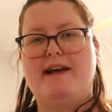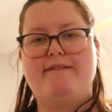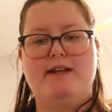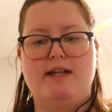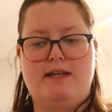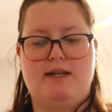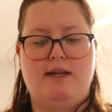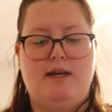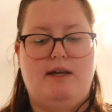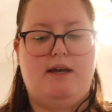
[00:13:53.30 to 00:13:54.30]
feel like
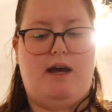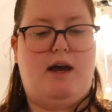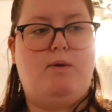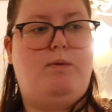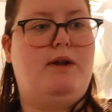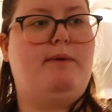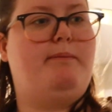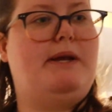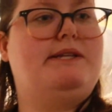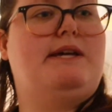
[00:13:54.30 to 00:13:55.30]
I'll want to
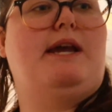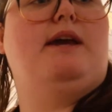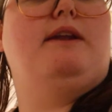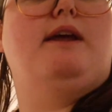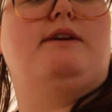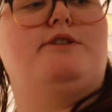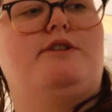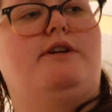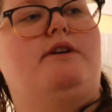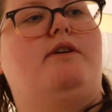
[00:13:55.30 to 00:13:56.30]
be tan next year,